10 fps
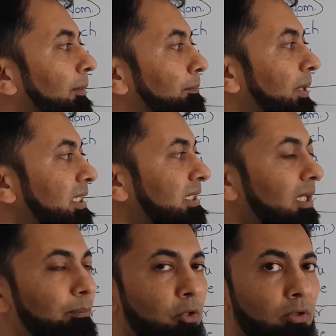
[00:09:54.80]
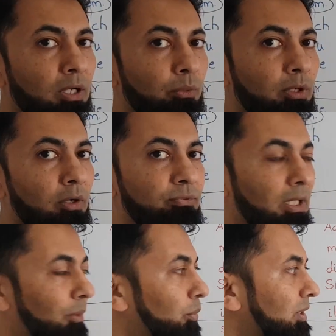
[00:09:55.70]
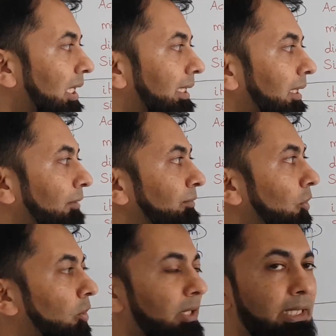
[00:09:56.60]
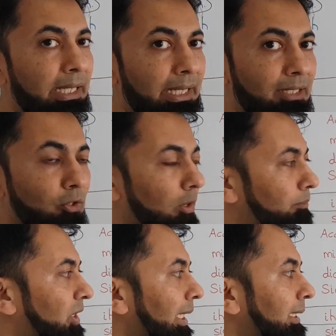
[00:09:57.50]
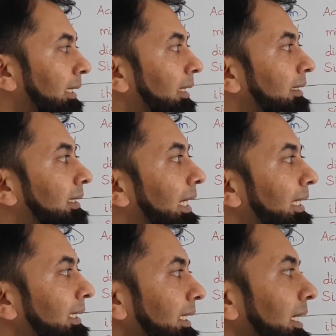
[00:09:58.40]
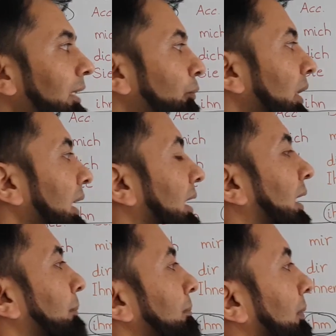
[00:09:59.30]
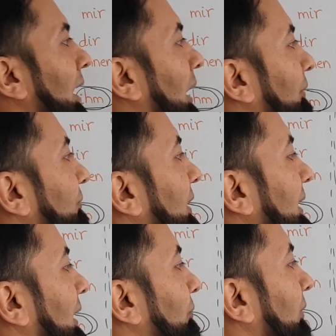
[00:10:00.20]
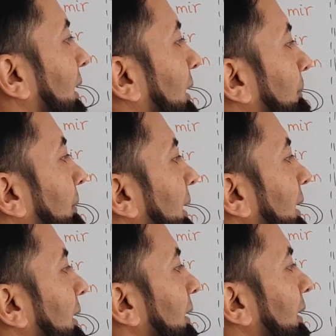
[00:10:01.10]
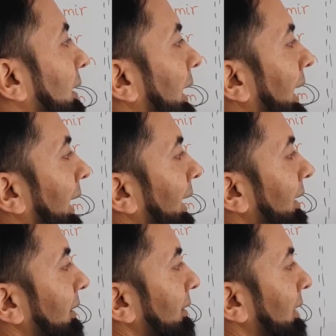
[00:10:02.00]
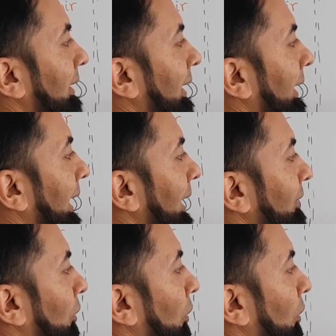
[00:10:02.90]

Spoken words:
personal pronoun of accusative or direct object, then it will come after the verb, and the direct